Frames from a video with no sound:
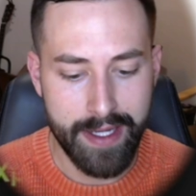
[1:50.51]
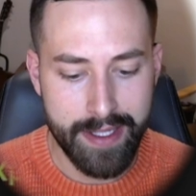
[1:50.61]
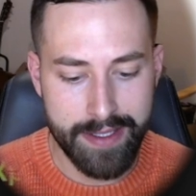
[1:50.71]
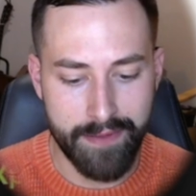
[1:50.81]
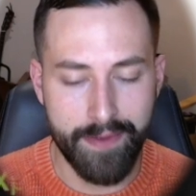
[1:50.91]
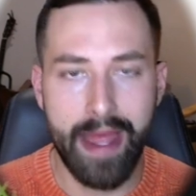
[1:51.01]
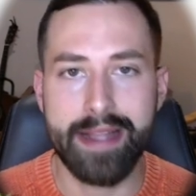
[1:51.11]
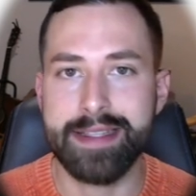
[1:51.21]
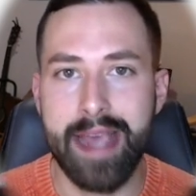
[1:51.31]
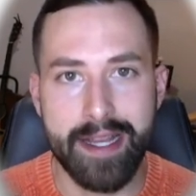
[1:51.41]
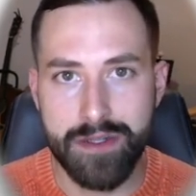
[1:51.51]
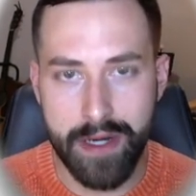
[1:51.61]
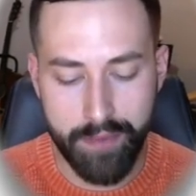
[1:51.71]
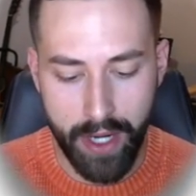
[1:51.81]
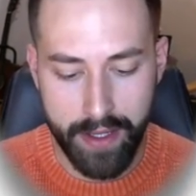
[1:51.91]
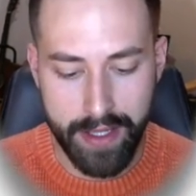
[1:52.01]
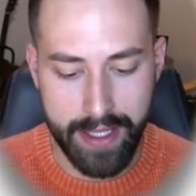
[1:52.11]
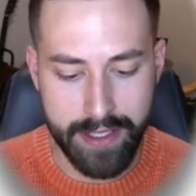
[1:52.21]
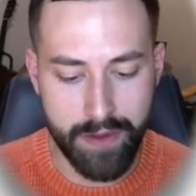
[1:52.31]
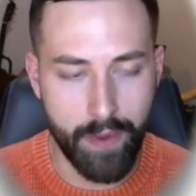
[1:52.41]
So for that saturated product
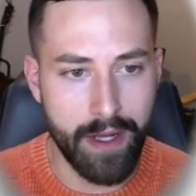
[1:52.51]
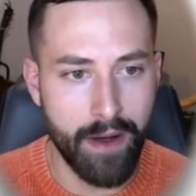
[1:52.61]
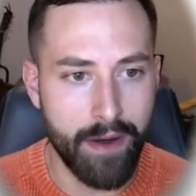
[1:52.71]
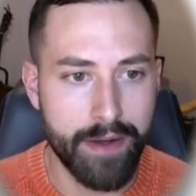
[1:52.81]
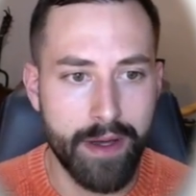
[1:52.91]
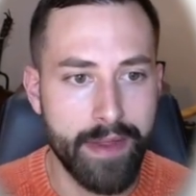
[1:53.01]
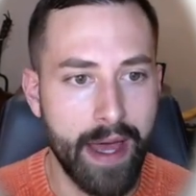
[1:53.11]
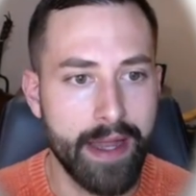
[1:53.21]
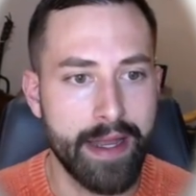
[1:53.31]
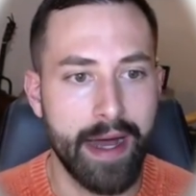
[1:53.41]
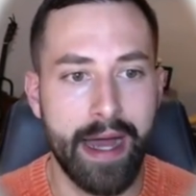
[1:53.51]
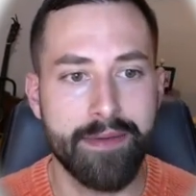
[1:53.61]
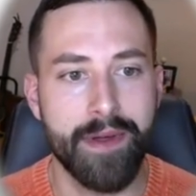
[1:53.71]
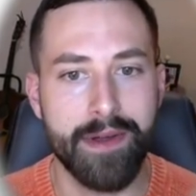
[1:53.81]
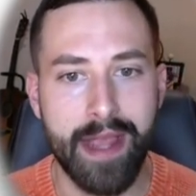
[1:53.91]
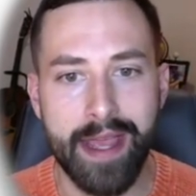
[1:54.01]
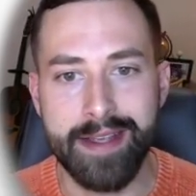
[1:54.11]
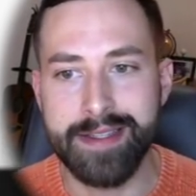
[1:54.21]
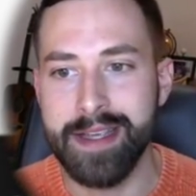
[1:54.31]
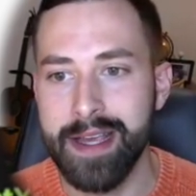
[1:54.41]
niche, we all know that an iPhone
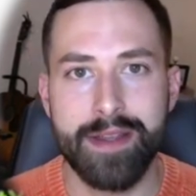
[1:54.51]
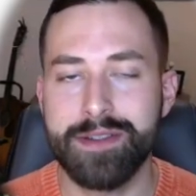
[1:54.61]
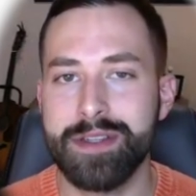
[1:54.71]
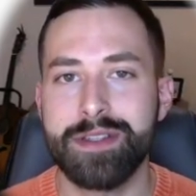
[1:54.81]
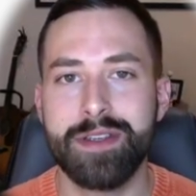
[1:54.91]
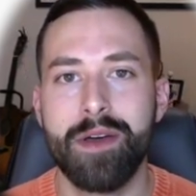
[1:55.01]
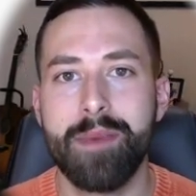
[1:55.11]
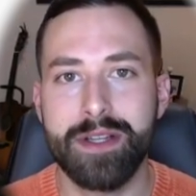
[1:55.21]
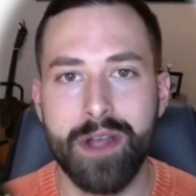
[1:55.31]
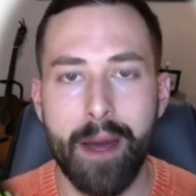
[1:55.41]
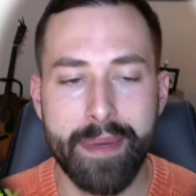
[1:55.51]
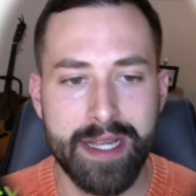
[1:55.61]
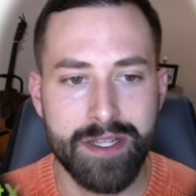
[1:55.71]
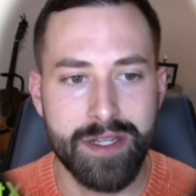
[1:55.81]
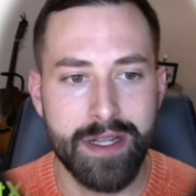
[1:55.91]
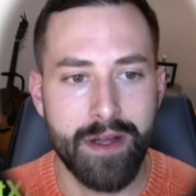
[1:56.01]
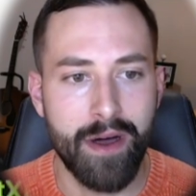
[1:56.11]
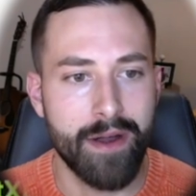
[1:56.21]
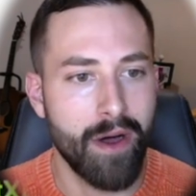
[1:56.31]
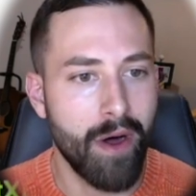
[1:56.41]
case, there's just so much competition
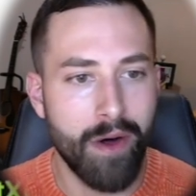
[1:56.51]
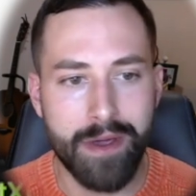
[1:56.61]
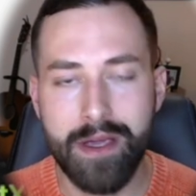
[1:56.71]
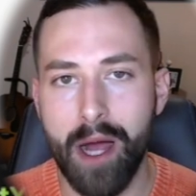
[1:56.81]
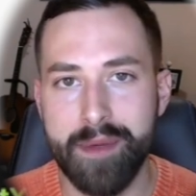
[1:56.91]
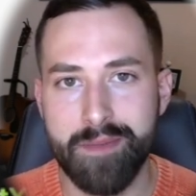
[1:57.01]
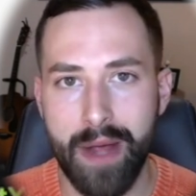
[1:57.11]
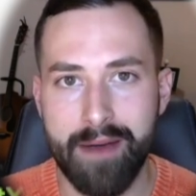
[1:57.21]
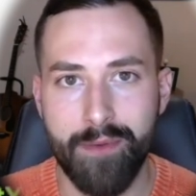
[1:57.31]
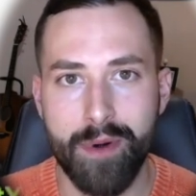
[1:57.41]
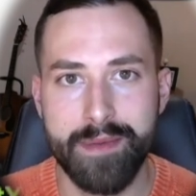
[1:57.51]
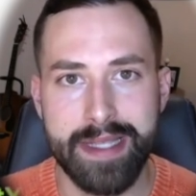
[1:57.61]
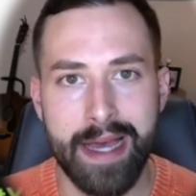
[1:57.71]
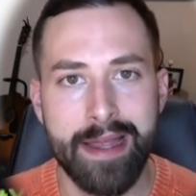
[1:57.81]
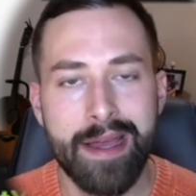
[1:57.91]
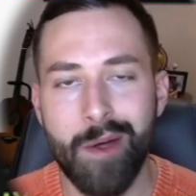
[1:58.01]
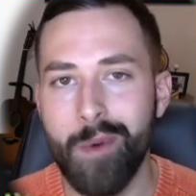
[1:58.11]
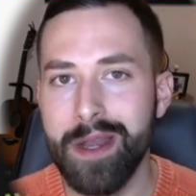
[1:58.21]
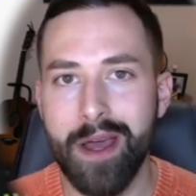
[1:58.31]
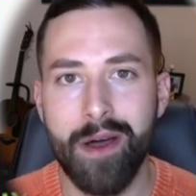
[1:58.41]
on all e-commerce platforms that
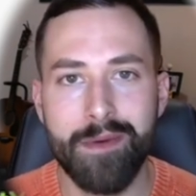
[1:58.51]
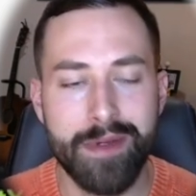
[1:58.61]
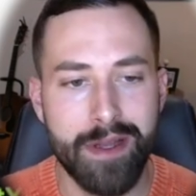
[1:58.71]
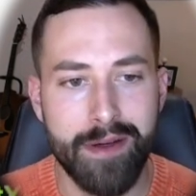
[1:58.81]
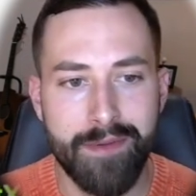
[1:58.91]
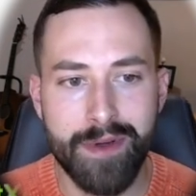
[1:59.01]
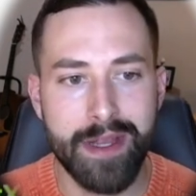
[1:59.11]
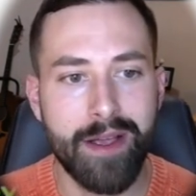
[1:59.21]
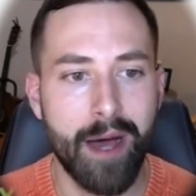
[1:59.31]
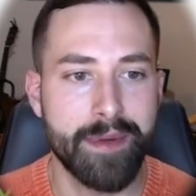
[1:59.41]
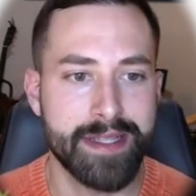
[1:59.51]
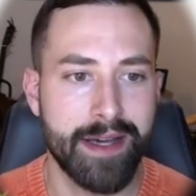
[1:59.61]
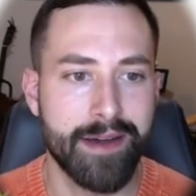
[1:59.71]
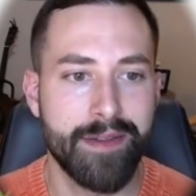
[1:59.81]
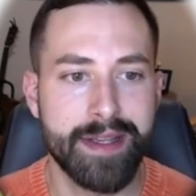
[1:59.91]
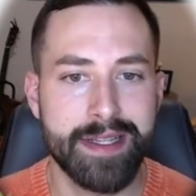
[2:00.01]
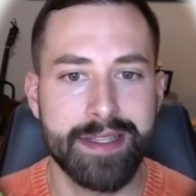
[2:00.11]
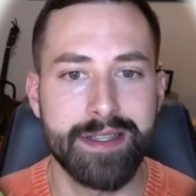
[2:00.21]
we know, you know, if you're an e-commerce seller, this is